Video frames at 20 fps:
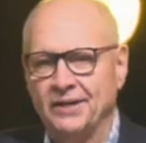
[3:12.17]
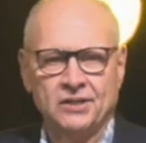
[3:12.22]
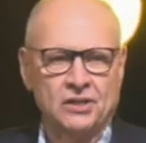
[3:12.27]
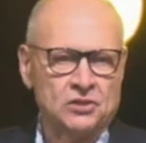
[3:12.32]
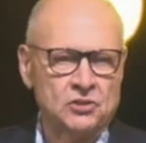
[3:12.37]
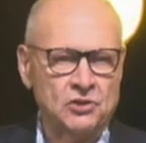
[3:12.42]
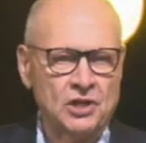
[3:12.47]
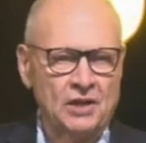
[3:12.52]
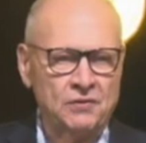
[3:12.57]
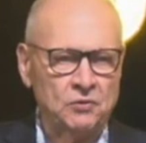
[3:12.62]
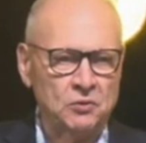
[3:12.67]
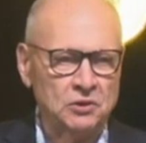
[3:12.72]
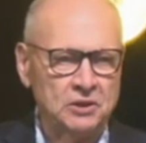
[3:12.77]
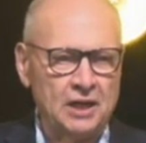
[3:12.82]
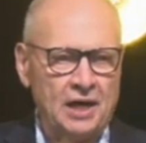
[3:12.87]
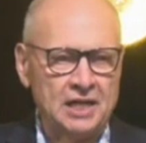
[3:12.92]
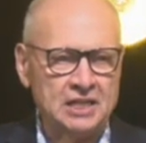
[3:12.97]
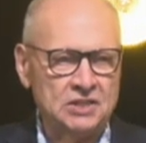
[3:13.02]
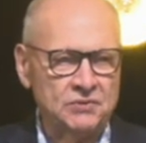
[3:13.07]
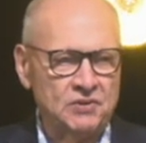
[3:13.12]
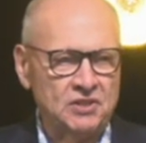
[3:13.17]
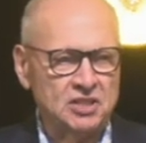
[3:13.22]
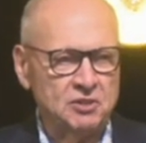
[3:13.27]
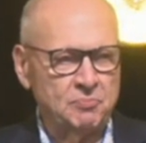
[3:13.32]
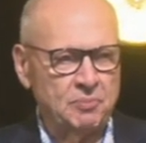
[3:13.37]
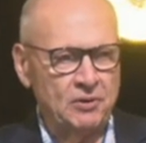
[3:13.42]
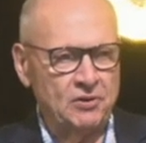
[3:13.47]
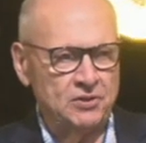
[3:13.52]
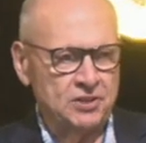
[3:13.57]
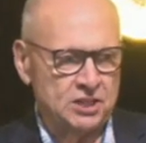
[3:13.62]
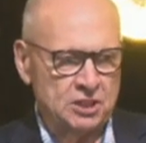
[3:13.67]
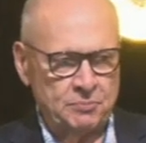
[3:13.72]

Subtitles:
and you'll have all kinds of experiences,